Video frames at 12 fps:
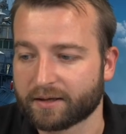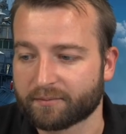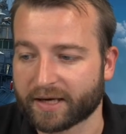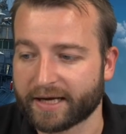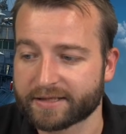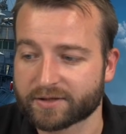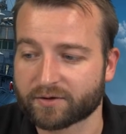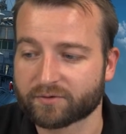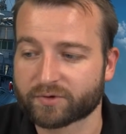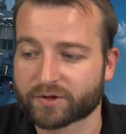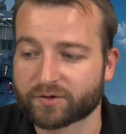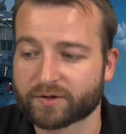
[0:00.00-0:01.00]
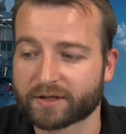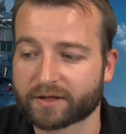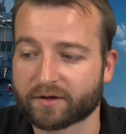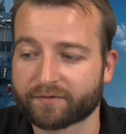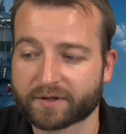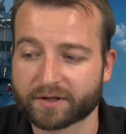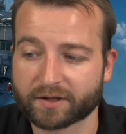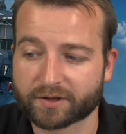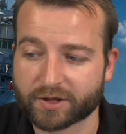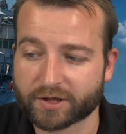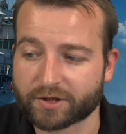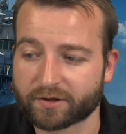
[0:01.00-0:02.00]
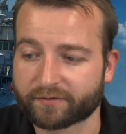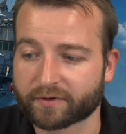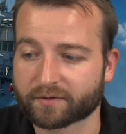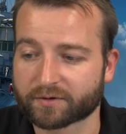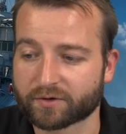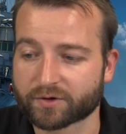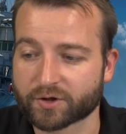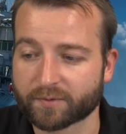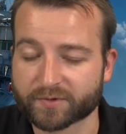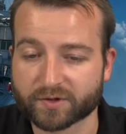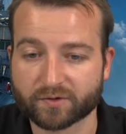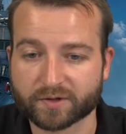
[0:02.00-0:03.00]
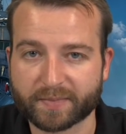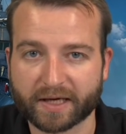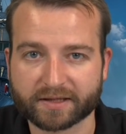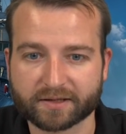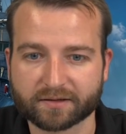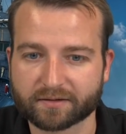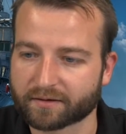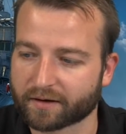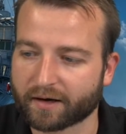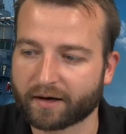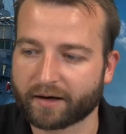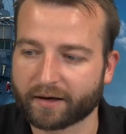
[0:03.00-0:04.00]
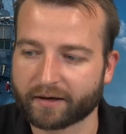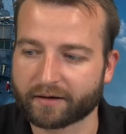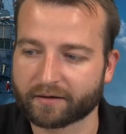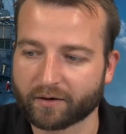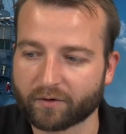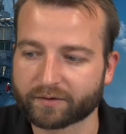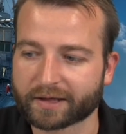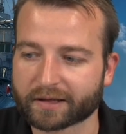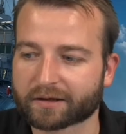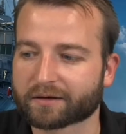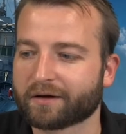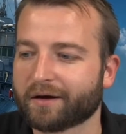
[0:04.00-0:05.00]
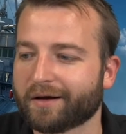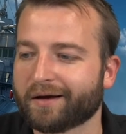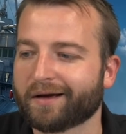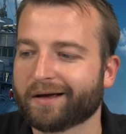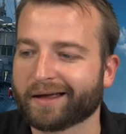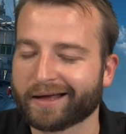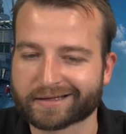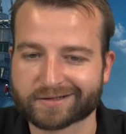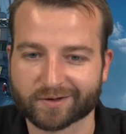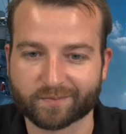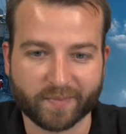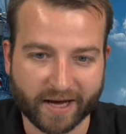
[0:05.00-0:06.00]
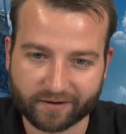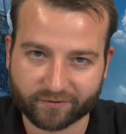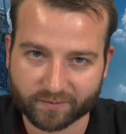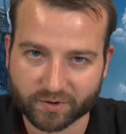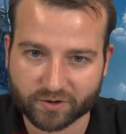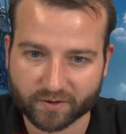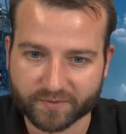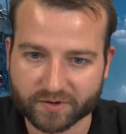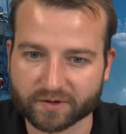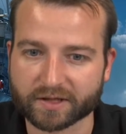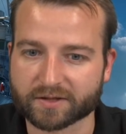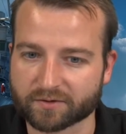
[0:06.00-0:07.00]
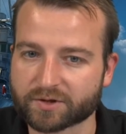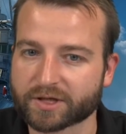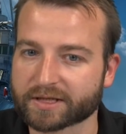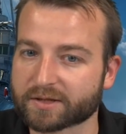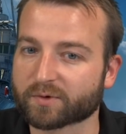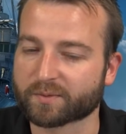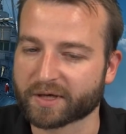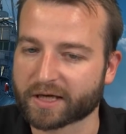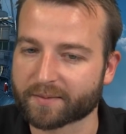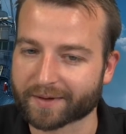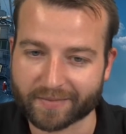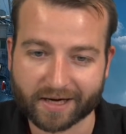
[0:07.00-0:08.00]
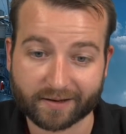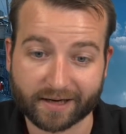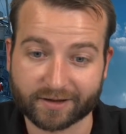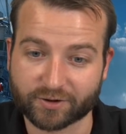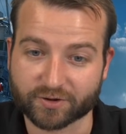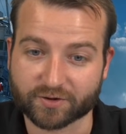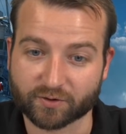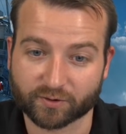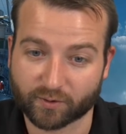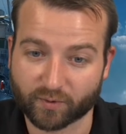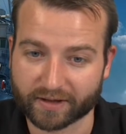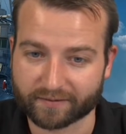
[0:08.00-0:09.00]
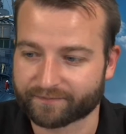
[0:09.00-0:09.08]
Plans on returning of the Cheshire to the shop. So Spartan, I know that it's not banned from the shop, so there's a good chance it will be coming back. I just don't know when.